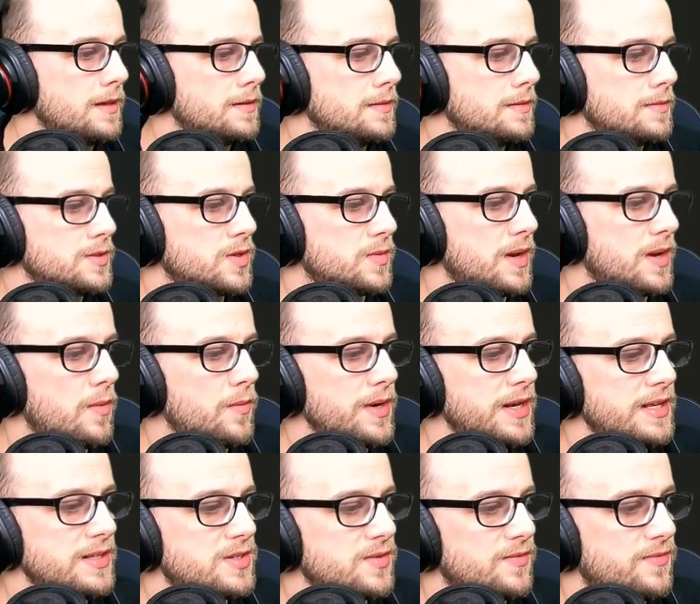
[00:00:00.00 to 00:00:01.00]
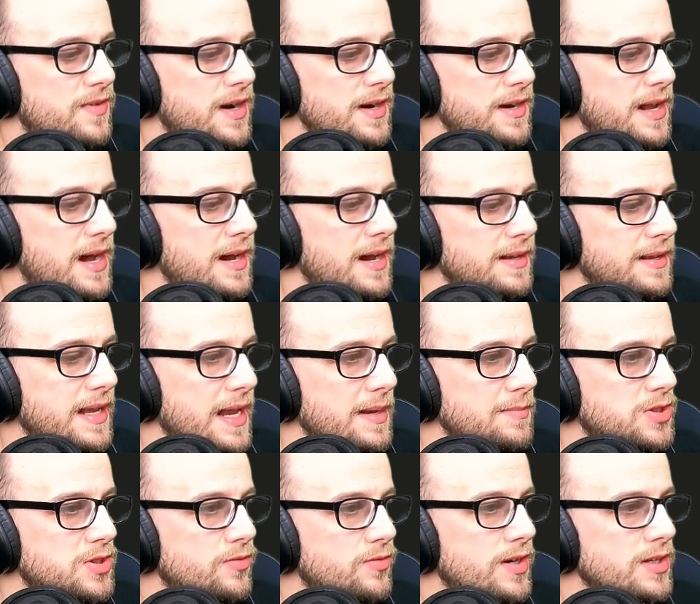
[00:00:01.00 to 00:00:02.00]
So now we need to find our games
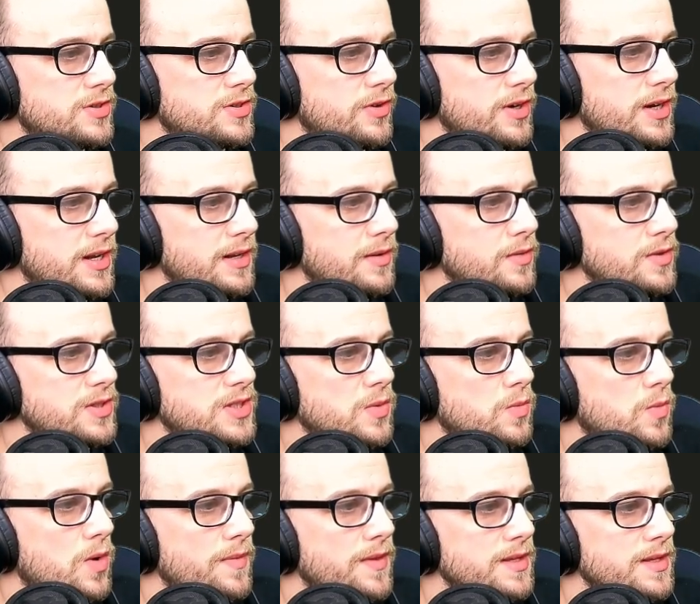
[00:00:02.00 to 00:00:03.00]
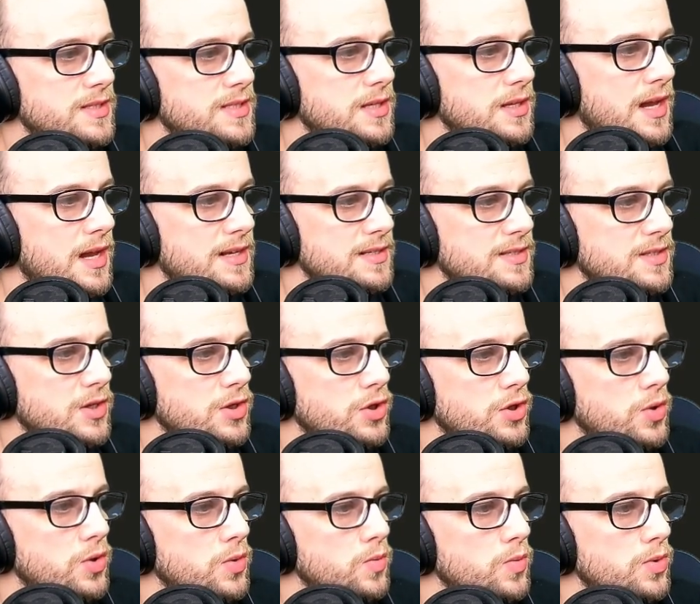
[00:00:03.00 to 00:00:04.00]
directory, and it is the one that has the
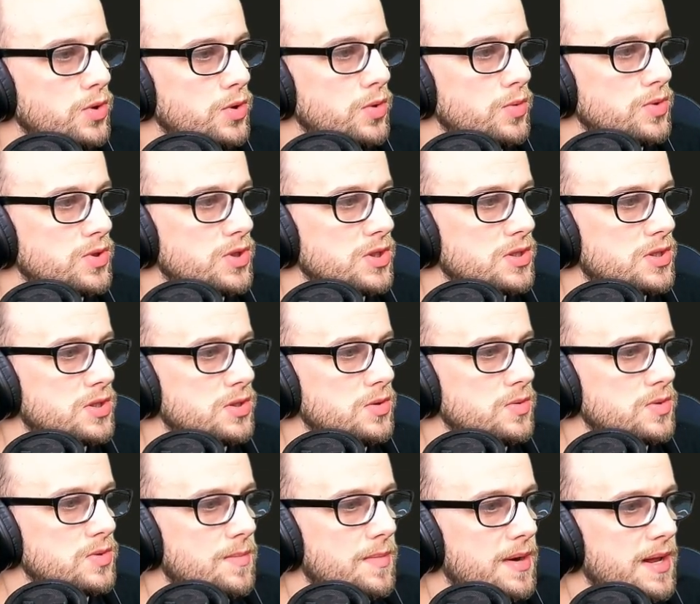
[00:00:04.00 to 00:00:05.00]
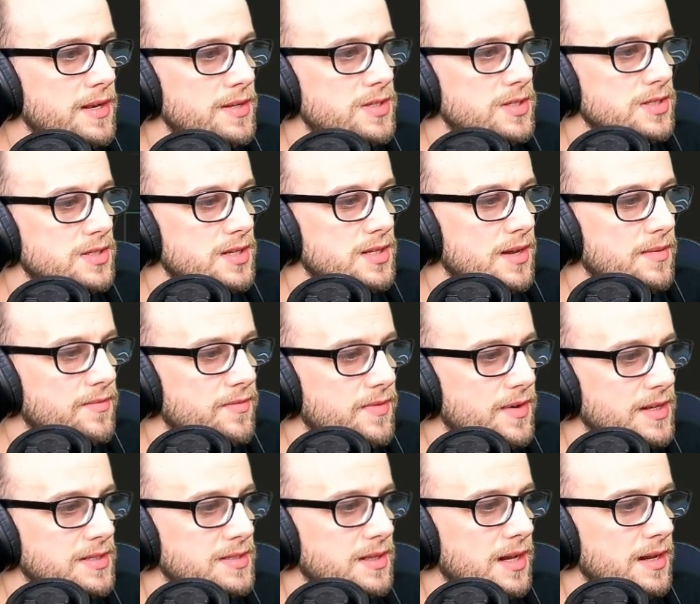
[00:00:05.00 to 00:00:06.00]
U users, user managers, and
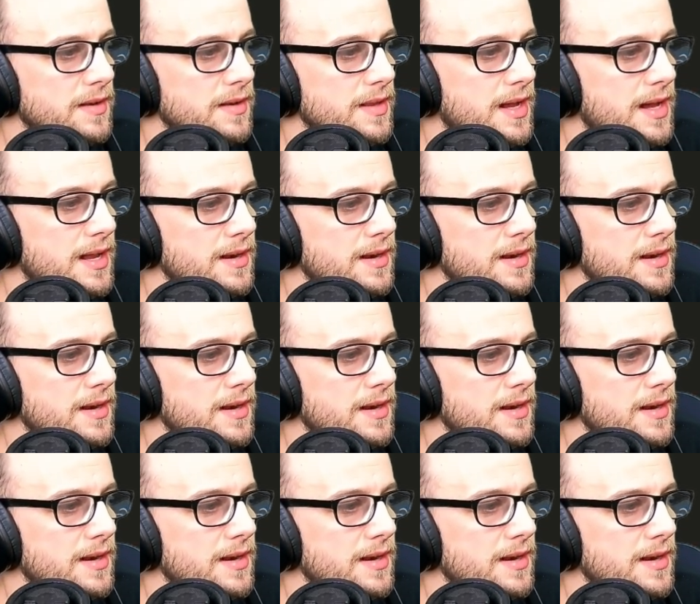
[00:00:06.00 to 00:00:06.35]
things like that.